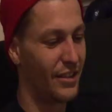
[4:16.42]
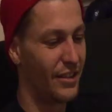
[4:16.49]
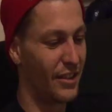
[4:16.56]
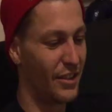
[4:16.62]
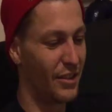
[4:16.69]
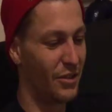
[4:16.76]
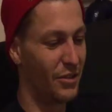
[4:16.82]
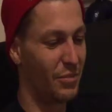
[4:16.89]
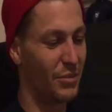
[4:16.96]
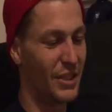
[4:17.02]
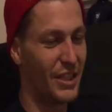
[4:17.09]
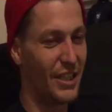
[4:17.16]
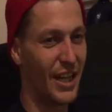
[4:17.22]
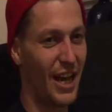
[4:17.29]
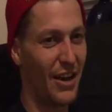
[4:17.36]
It gives
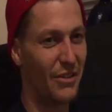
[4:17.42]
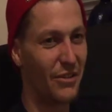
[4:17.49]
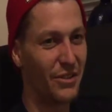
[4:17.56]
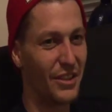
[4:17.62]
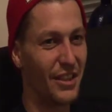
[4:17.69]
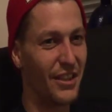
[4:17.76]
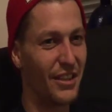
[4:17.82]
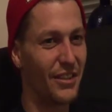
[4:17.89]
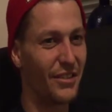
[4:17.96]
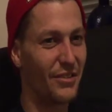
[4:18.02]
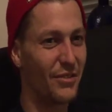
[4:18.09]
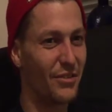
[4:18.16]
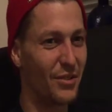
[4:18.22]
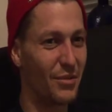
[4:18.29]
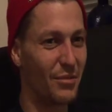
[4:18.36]
me an outlet
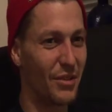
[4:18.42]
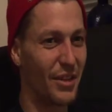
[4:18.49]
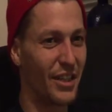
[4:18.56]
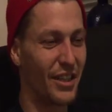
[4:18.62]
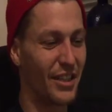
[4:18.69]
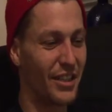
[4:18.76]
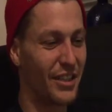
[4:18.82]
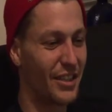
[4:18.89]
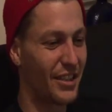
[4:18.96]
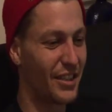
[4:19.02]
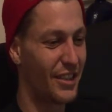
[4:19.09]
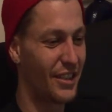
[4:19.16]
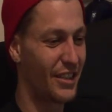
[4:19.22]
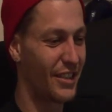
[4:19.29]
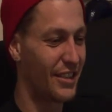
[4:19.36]
from like
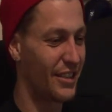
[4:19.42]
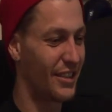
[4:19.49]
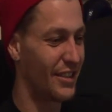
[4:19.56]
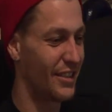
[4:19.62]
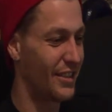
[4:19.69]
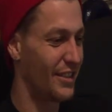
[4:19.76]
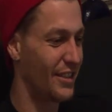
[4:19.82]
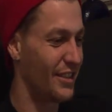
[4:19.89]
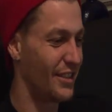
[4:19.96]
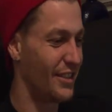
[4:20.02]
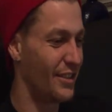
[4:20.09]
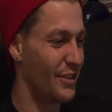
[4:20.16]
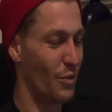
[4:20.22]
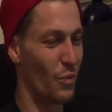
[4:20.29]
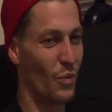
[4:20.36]

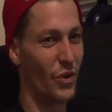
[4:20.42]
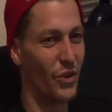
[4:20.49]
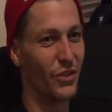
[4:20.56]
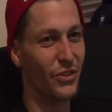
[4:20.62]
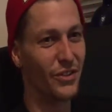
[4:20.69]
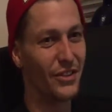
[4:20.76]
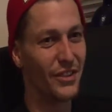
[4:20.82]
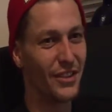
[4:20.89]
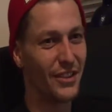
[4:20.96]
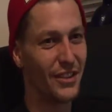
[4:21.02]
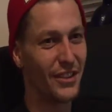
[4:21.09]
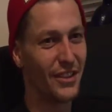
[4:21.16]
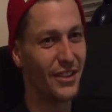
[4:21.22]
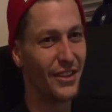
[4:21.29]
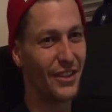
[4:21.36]
the world,
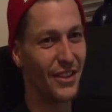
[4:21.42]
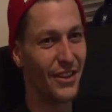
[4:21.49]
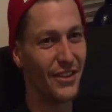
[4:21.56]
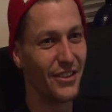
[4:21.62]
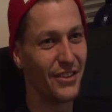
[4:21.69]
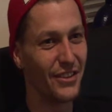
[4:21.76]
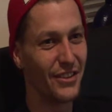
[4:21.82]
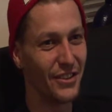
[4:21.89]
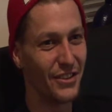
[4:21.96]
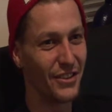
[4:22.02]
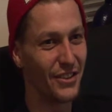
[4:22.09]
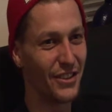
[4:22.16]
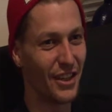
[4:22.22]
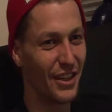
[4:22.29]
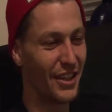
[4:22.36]
you know?
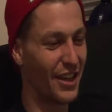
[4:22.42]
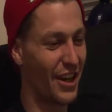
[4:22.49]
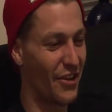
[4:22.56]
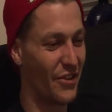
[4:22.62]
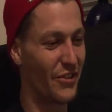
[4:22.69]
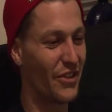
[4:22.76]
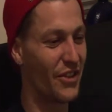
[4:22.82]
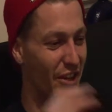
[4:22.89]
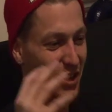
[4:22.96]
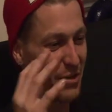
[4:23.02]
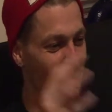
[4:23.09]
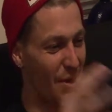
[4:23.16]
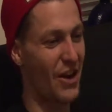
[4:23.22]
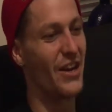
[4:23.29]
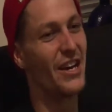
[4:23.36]
Just like, I don't think
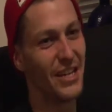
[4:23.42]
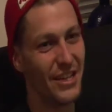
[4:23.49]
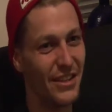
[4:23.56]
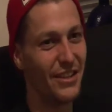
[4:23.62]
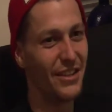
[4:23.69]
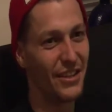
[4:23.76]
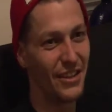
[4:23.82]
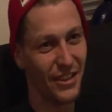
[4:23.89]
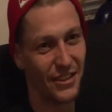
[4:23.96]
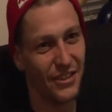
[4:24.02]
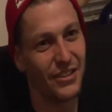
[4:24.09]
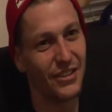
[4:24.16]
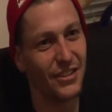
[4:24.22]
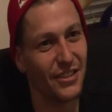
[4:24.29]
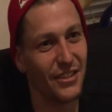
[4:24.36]
about anything.
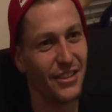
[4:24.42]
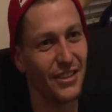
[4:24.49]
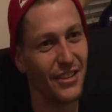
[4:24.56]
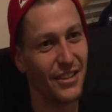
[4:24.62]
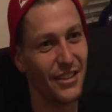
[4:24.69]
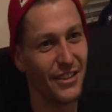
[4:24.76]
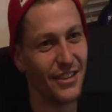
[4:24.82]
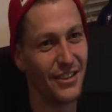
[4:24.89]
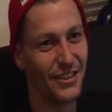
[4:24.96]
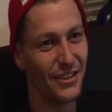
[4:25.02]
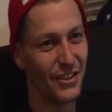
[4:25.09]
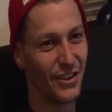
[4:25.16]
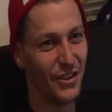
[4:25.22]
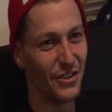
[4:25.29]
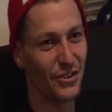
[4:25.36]
It's just,
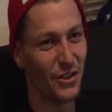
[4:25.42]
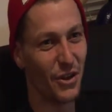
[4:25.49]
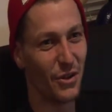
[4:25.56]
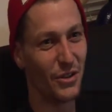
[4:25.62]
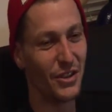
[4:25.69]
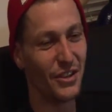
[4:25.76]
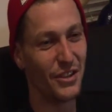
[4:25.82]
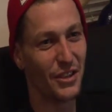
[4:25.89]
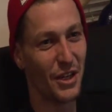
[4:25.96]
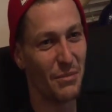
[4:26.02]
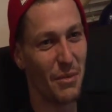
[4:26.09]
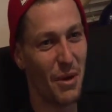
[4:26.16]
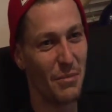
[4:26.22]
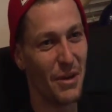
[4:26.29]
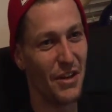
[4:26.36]
you know, it's like
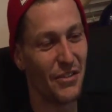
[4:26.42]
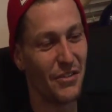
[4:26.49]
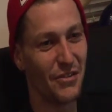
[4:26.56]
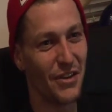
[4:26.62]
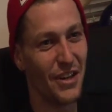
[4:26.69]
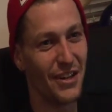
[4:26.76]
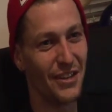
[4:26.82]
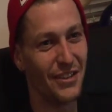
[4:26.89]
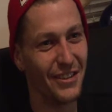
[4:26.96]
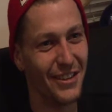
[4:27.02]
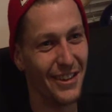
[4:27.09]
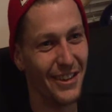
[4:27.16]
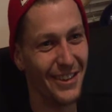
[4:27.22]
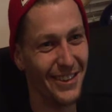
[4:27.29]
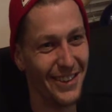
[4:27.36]
my best friend, you
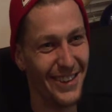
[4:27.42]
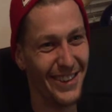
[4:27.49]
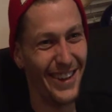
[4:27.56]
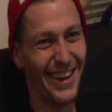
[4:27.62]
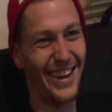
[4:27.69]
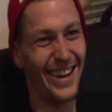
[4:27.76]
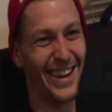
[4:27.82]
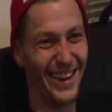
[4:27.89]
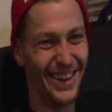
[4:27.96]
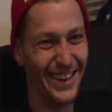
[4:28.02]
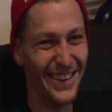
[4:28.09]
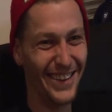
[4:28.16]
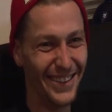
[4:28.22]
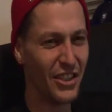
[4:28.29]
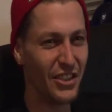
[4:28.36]
know?
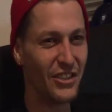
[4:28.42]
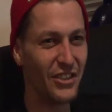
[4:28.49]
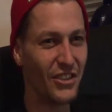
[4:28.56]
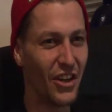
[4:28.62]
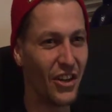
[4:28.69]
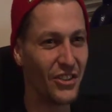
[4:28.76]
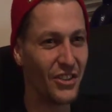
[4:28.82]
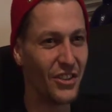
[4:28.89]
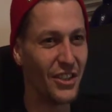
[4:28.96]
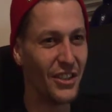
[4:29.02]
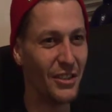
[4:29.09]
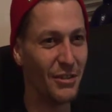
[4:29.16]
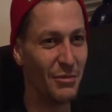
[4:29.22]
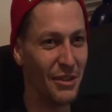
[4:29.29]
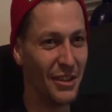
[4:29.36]
It doesn't talk
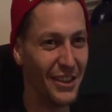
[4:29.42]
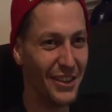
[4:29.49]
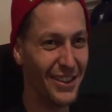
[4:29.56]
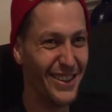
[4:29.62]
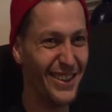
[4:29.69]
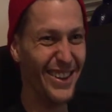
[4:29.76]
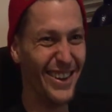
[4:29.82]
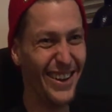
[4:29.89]
shit to me.